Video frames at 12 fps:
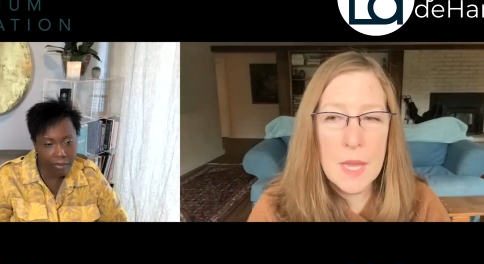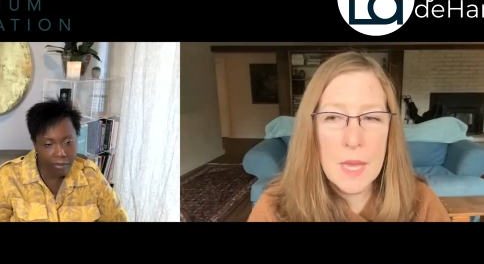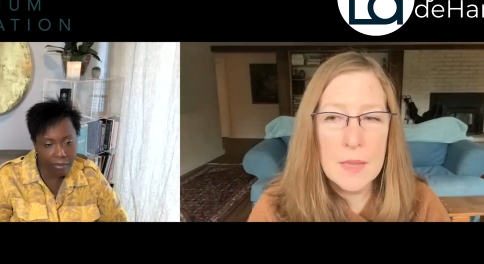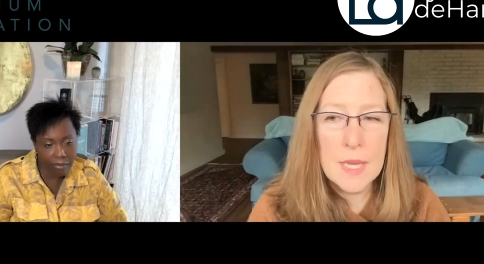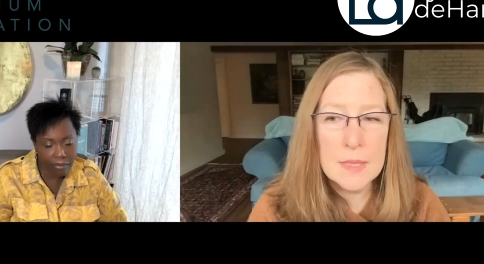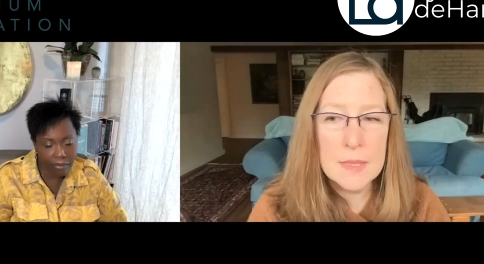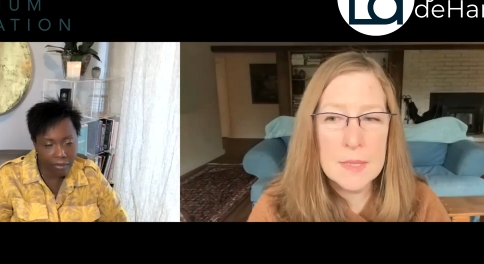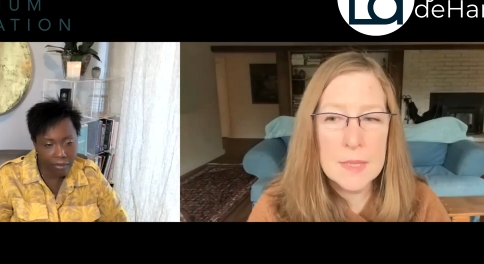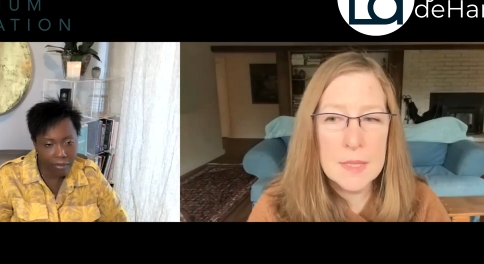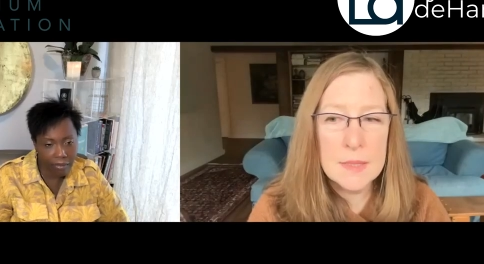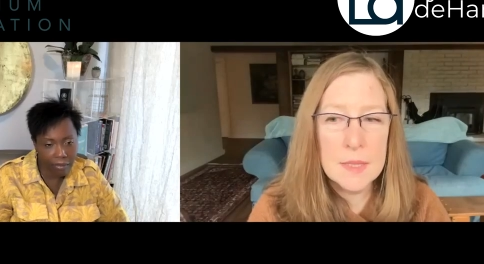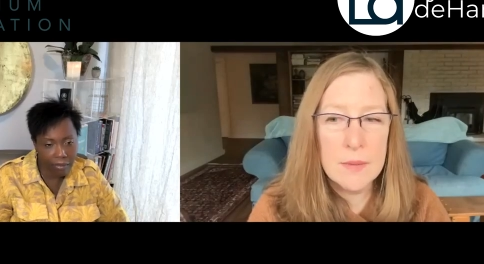Speaker 1: and and that
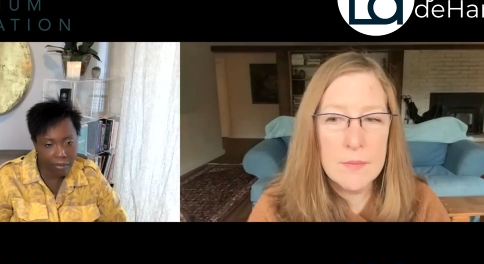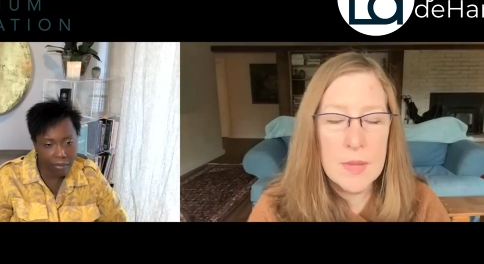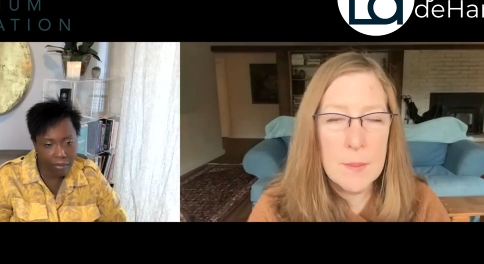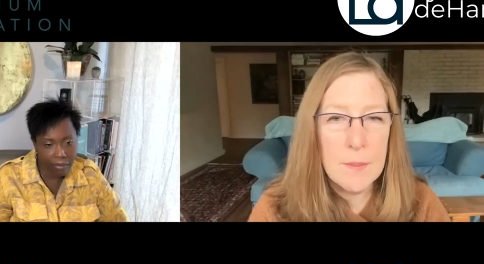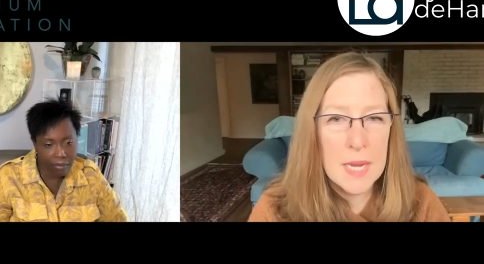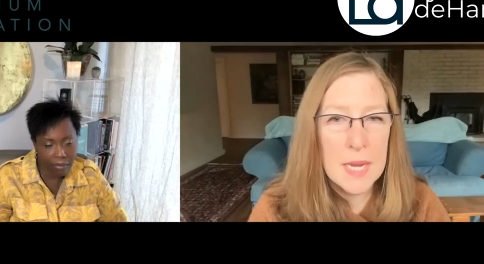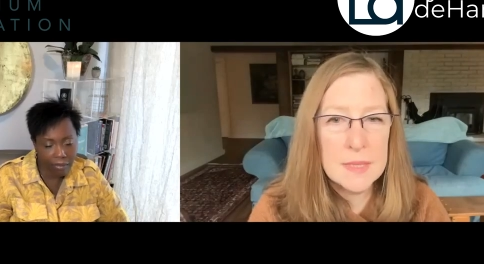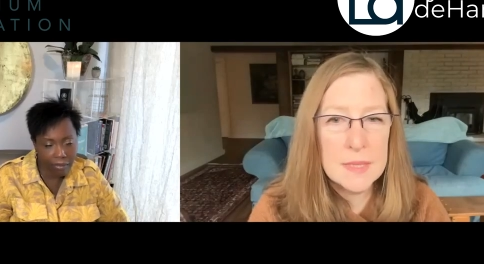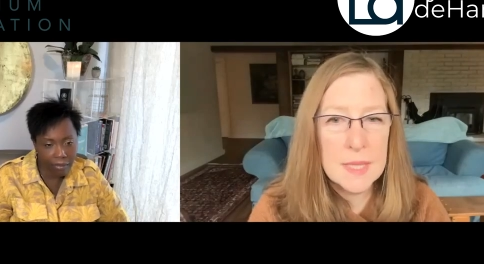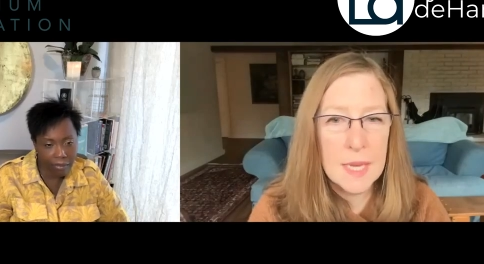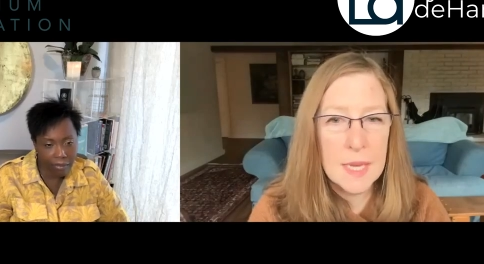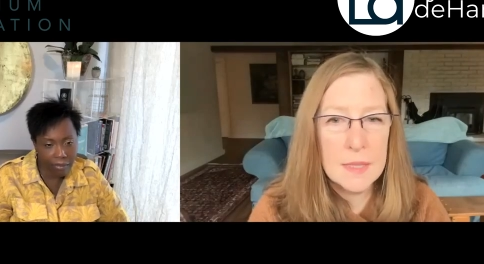sense of the
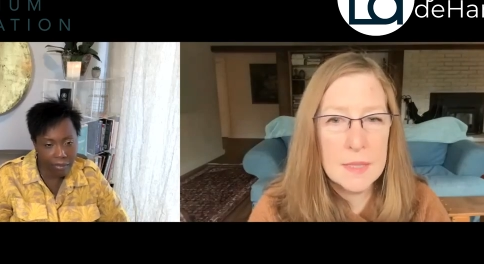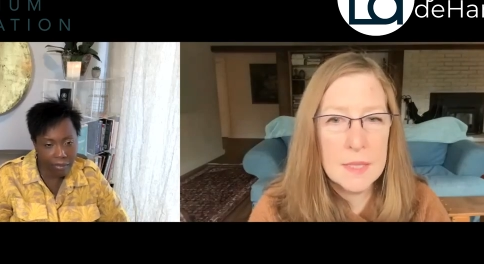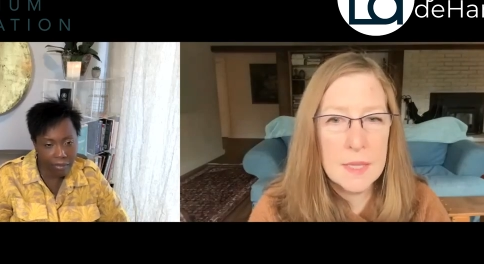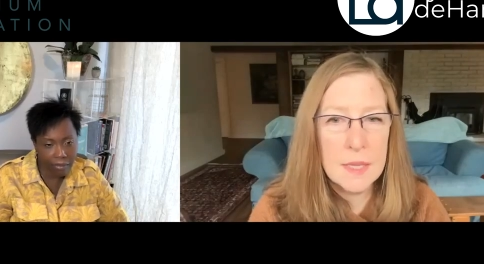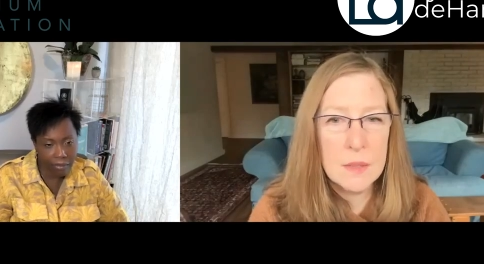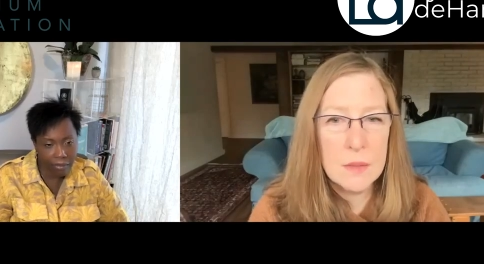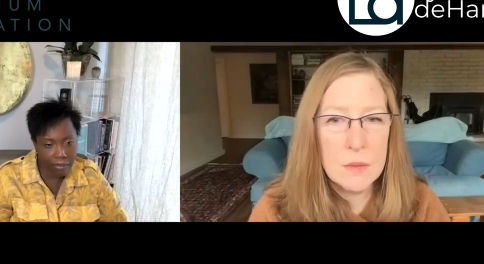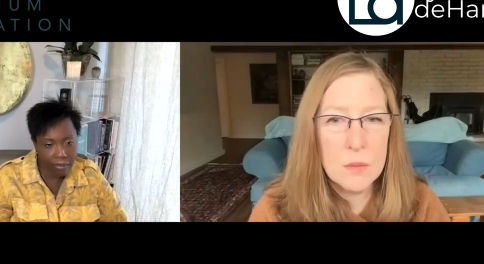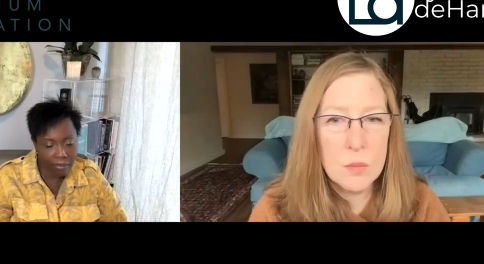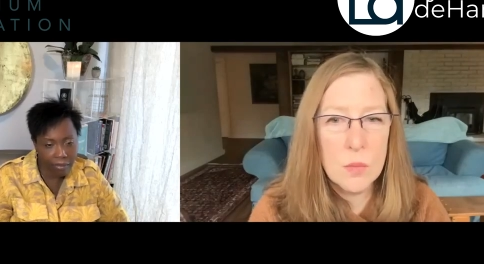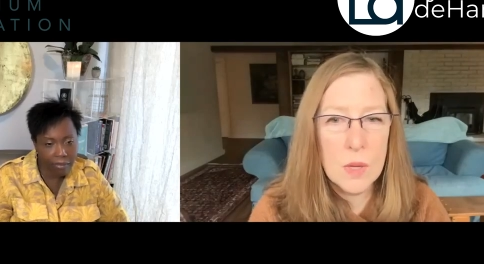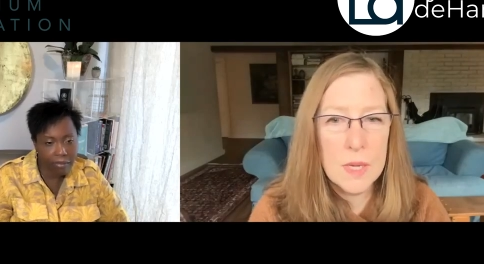mindset that
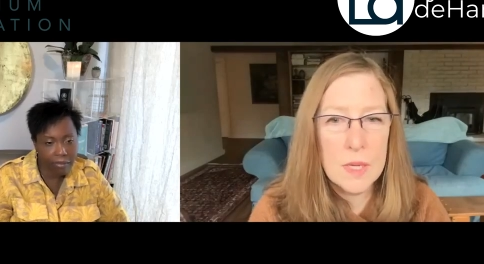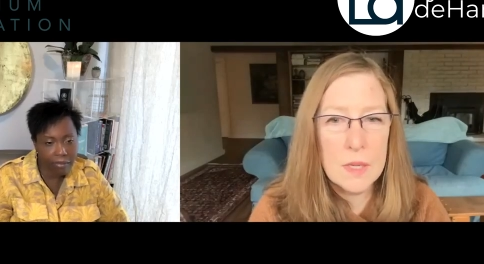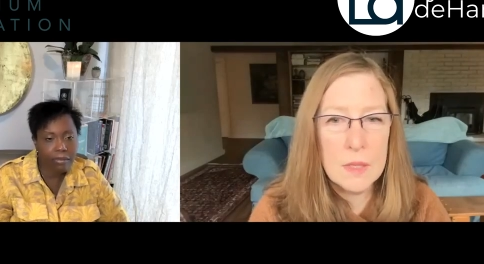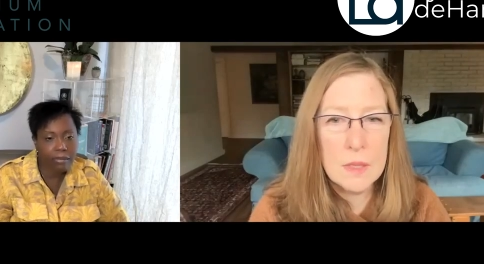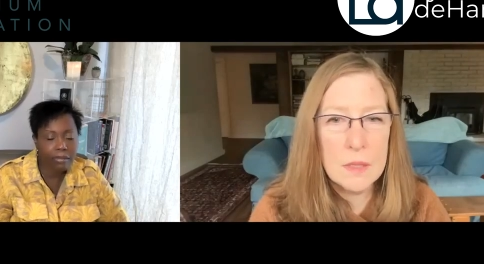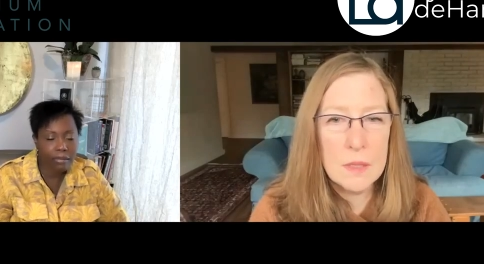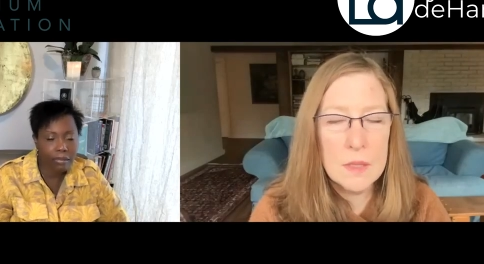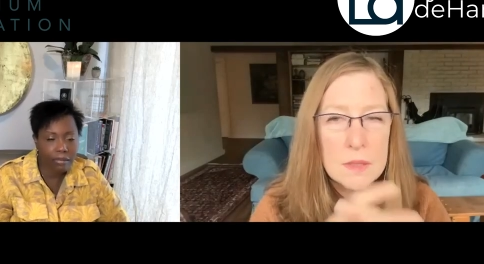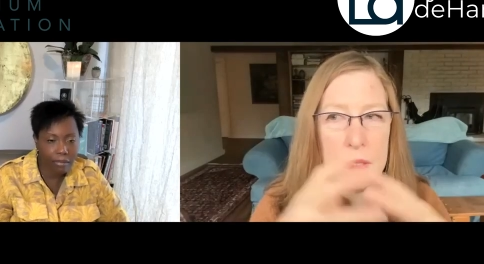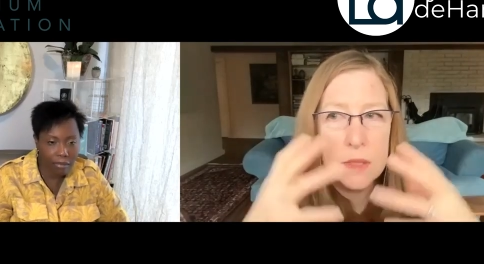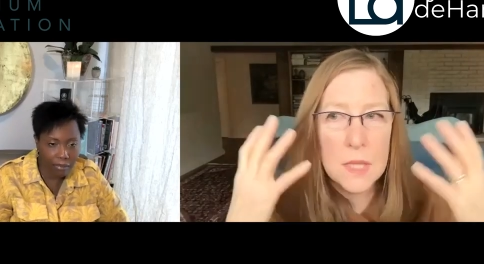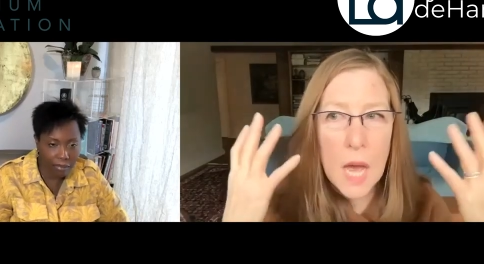one
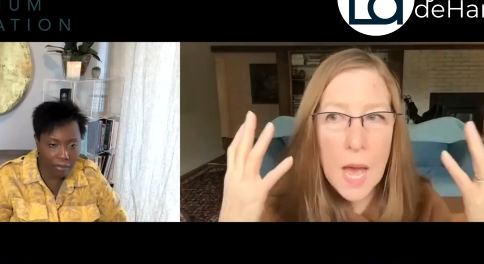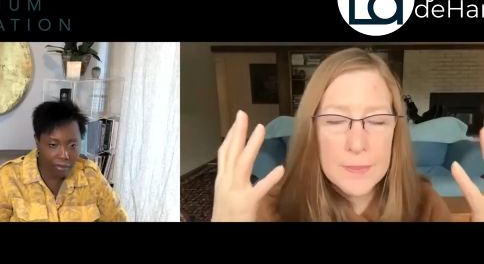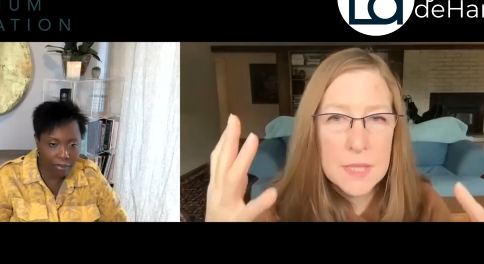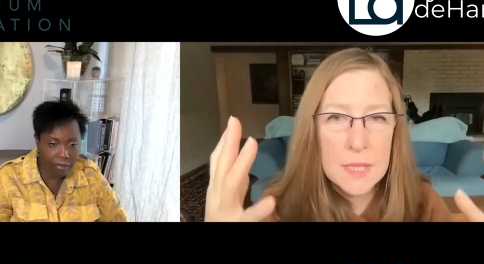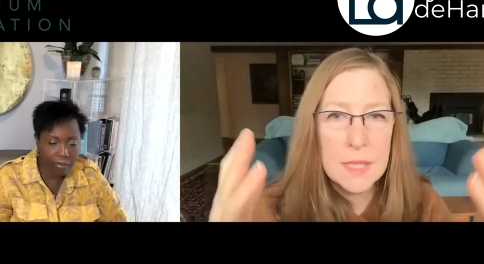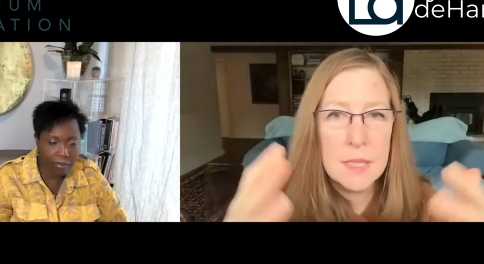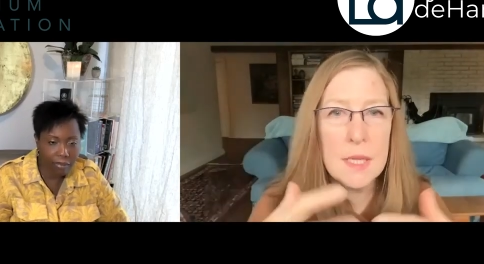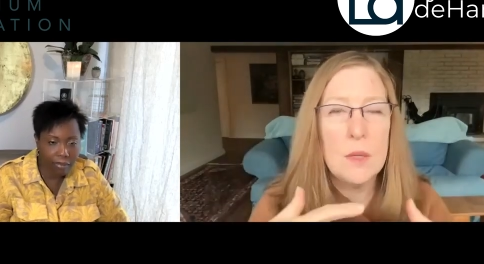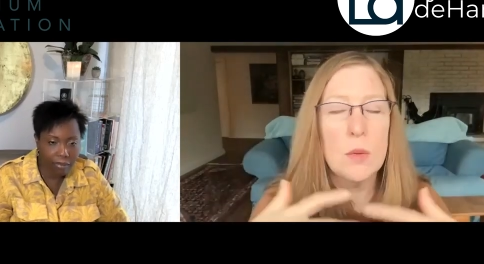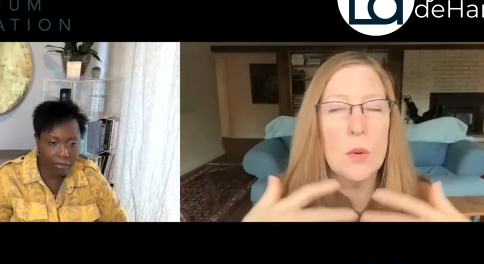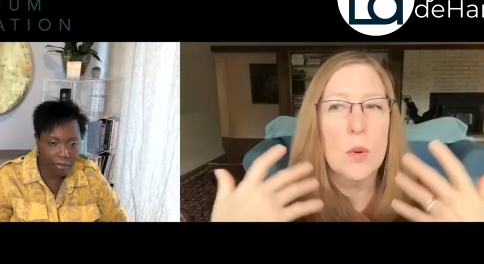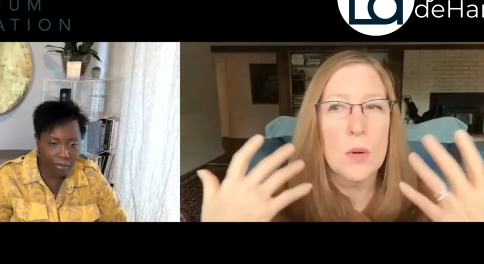is adopting
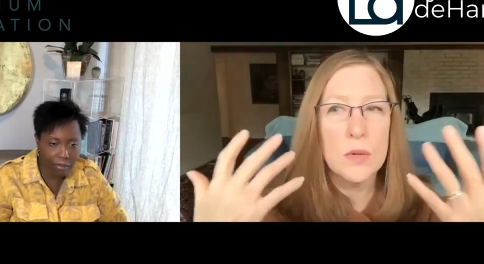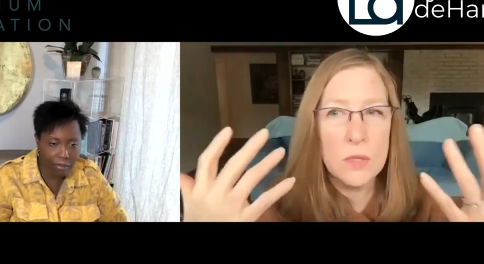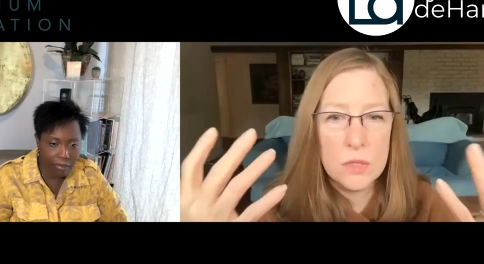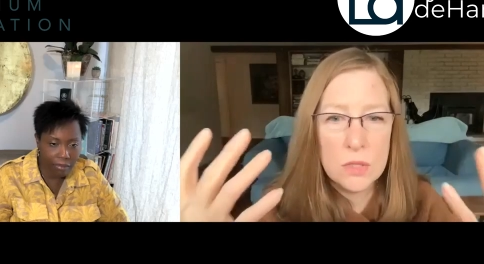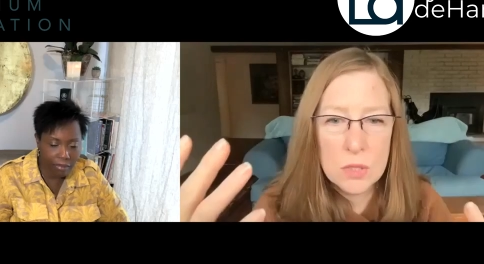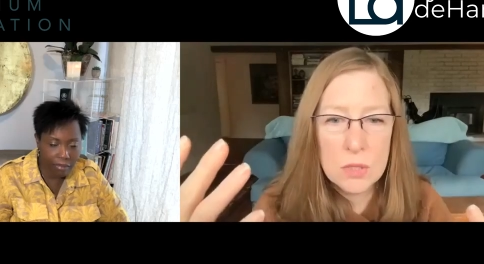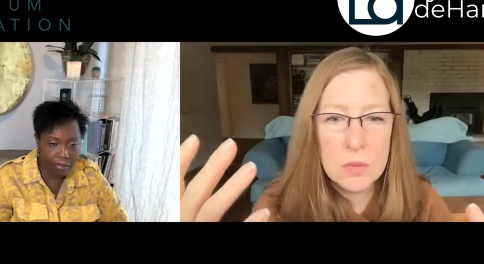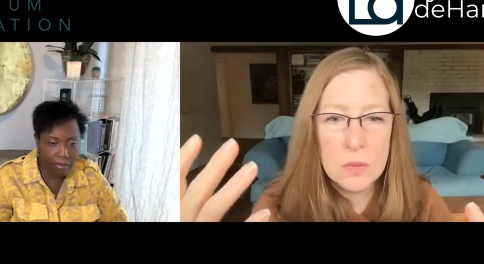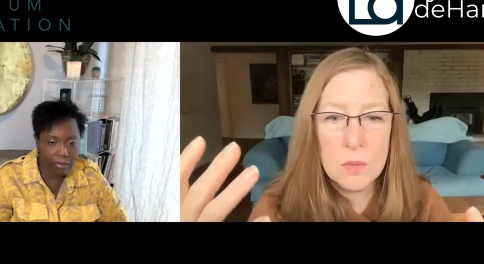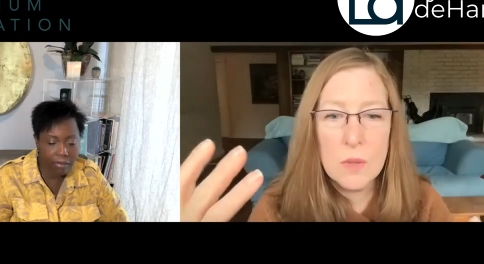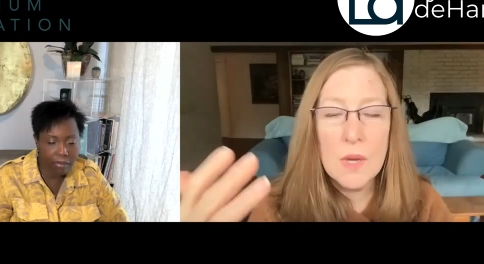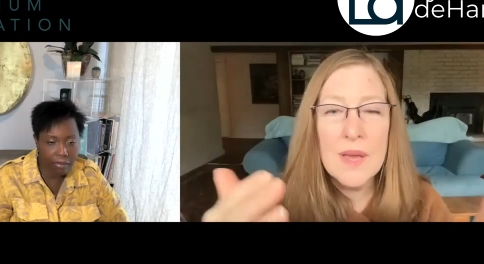in order
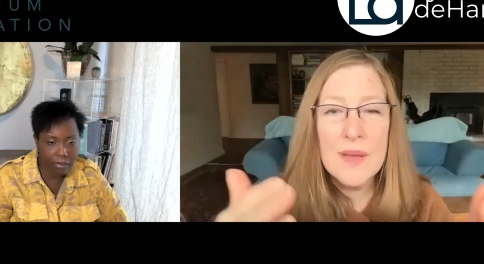to